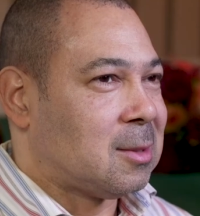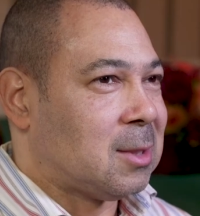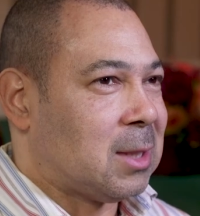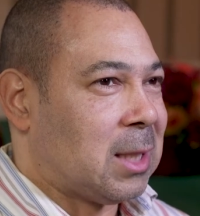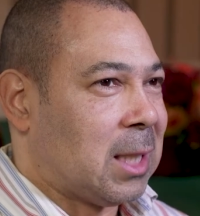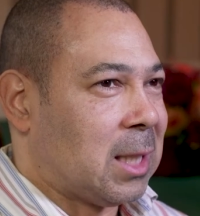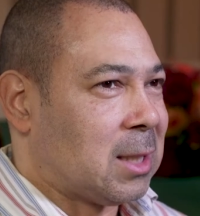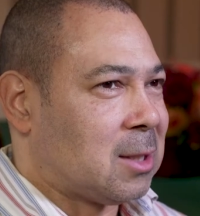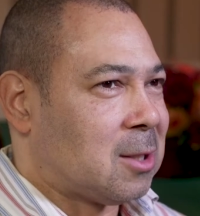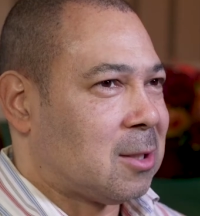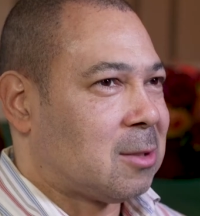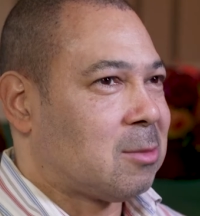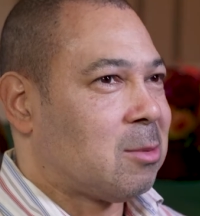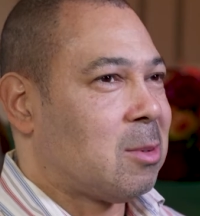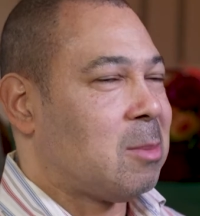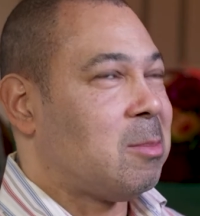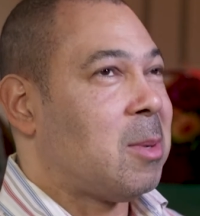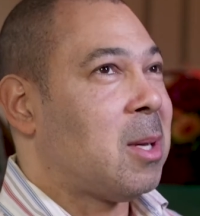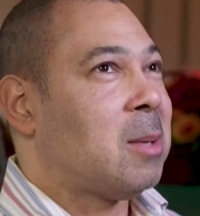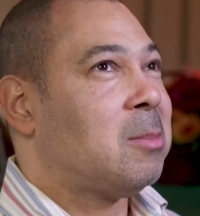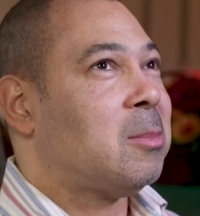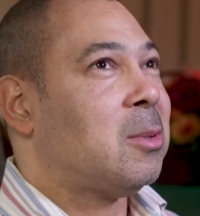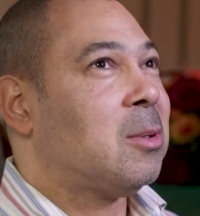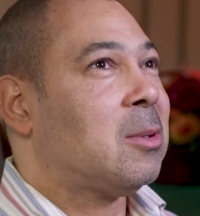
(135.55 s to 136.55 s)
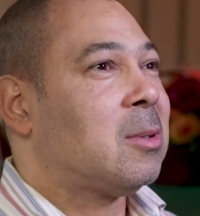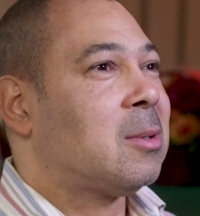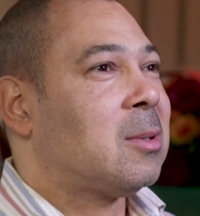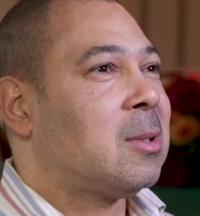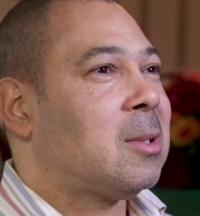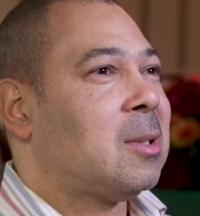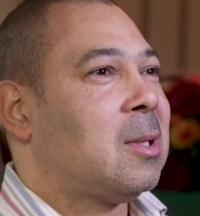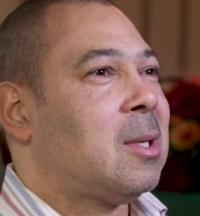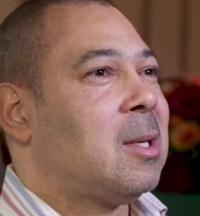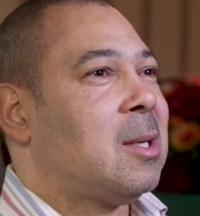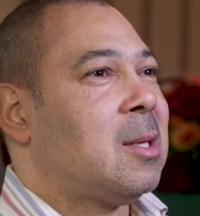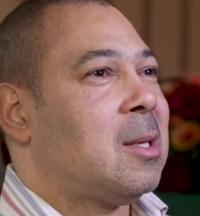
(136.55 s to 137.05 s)
And I just remember,
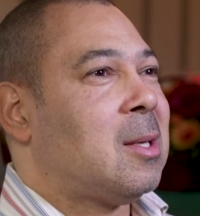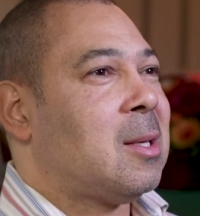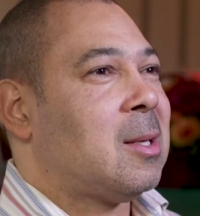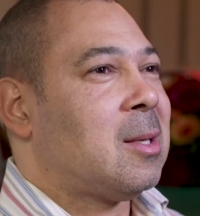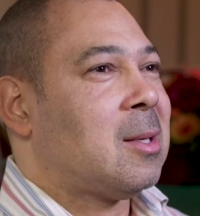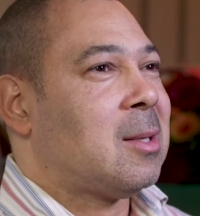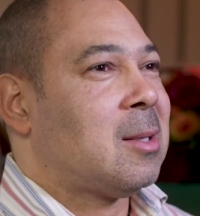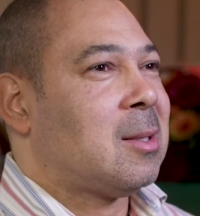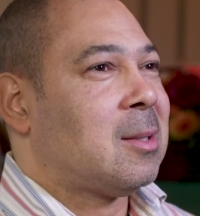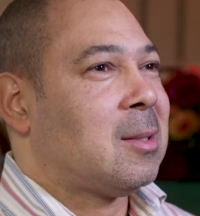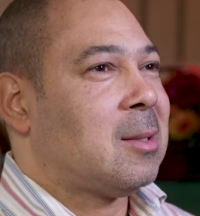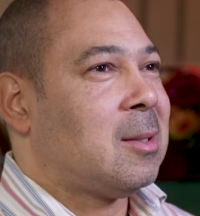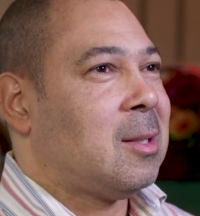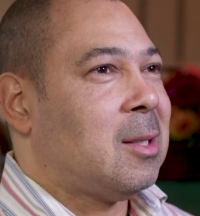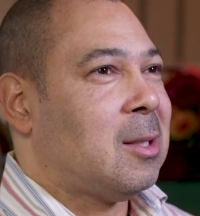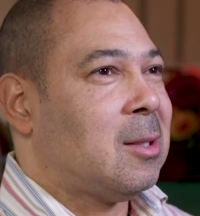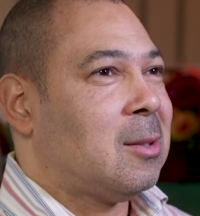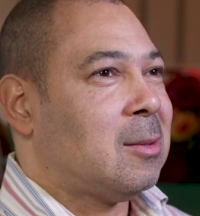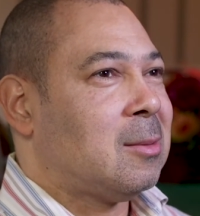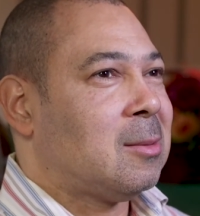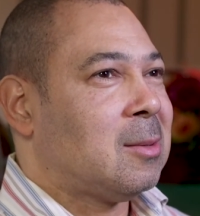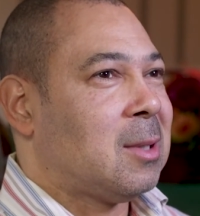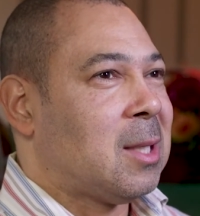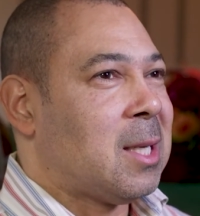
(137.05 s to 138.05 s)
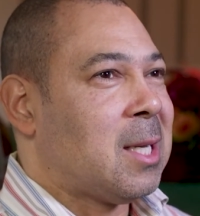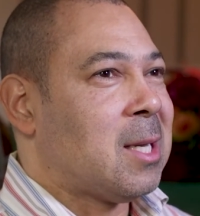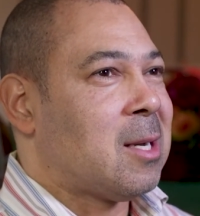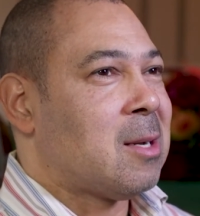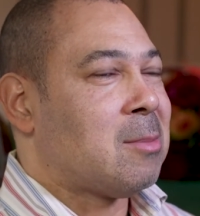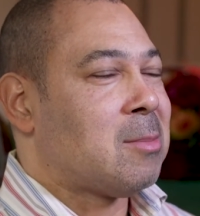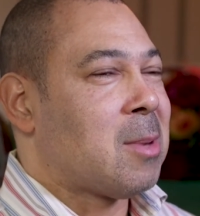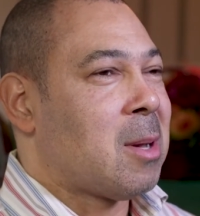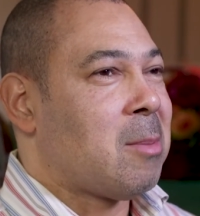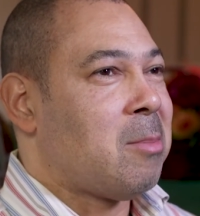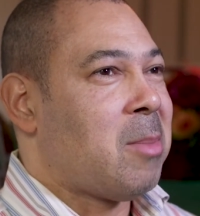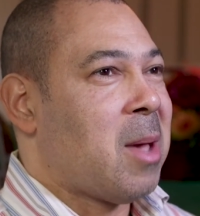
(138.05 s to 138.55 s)
you know, laying
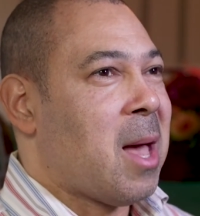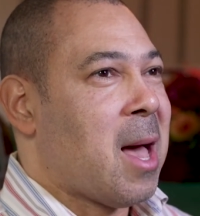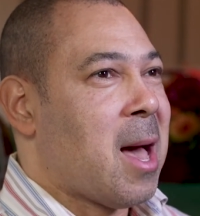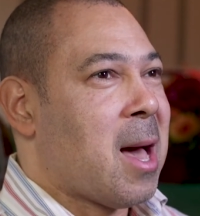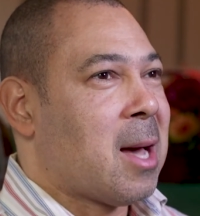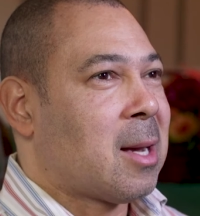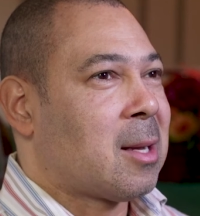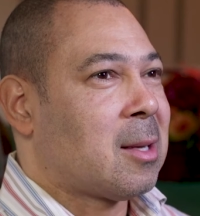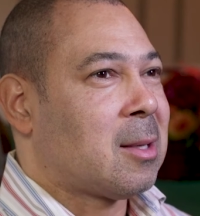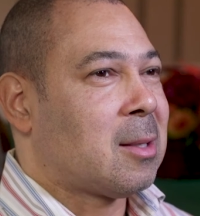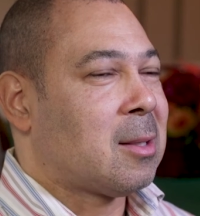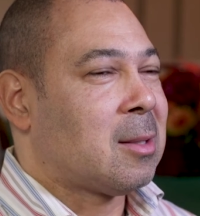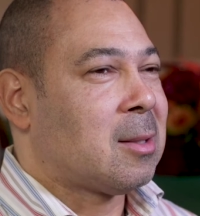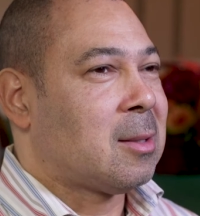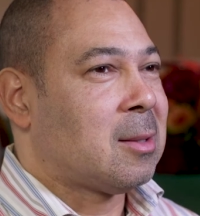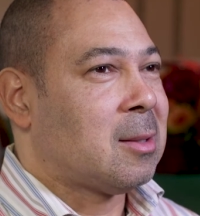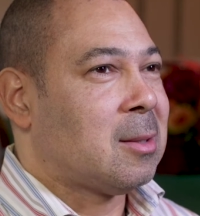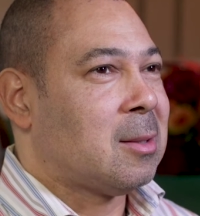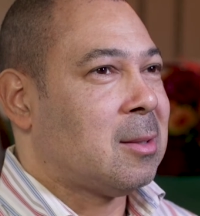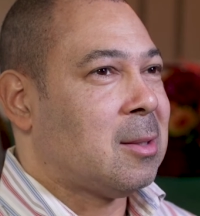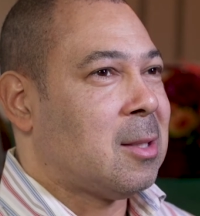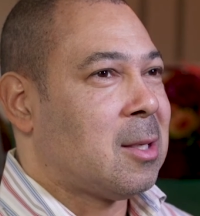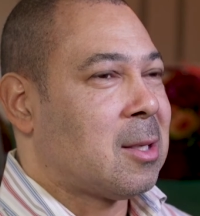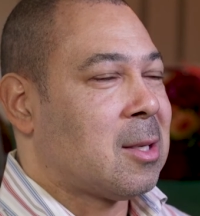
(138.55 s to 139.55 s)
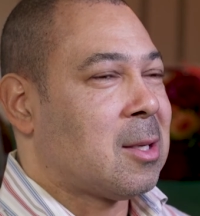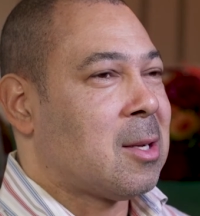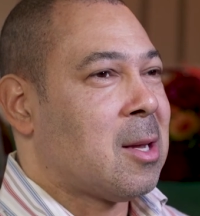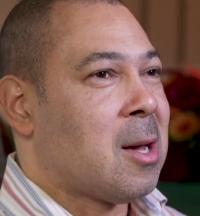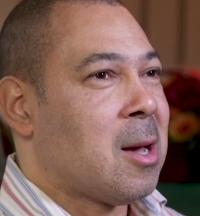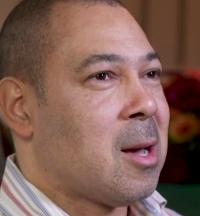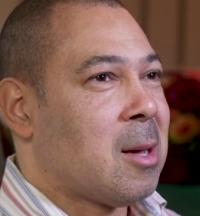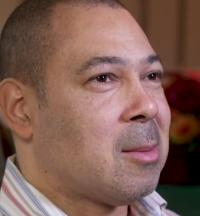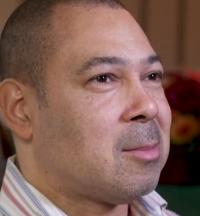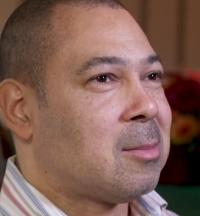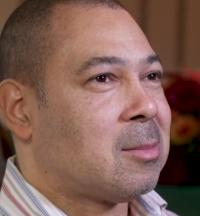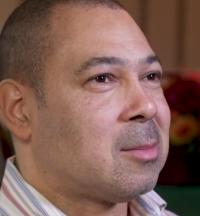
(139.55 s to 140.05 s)
on my back, looking
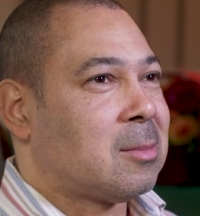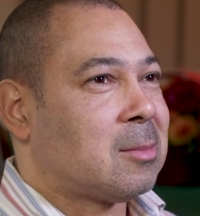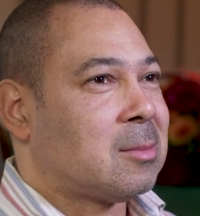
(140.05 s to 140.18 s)
up,